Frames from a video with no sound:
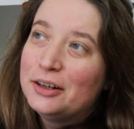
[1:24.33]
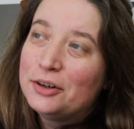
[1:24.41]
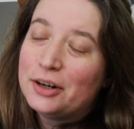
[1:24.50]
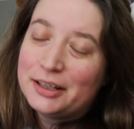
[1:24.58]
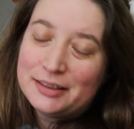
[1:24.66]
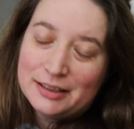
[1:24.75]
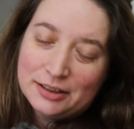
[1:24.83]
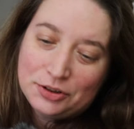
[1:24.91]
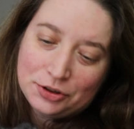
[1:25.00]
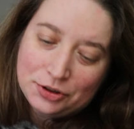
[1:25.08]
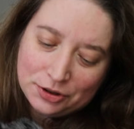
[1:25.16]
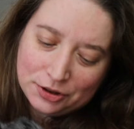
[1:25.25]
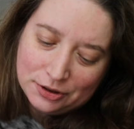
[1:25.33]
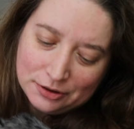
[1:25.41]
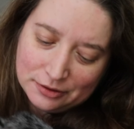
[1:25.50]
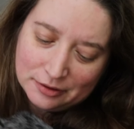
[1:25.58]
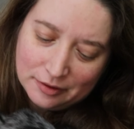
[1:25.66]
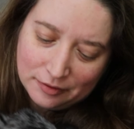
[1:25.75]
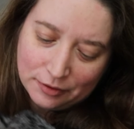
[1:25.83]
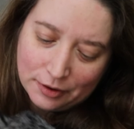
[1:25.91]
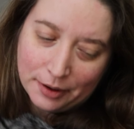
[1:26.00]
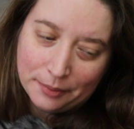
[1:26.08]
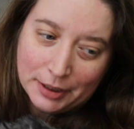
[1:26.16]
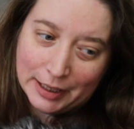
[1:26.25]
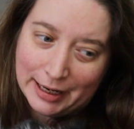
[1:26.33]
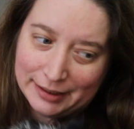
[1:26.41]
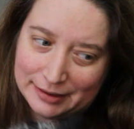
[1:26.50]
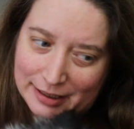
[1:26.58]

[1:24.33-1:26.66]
cross stitch from last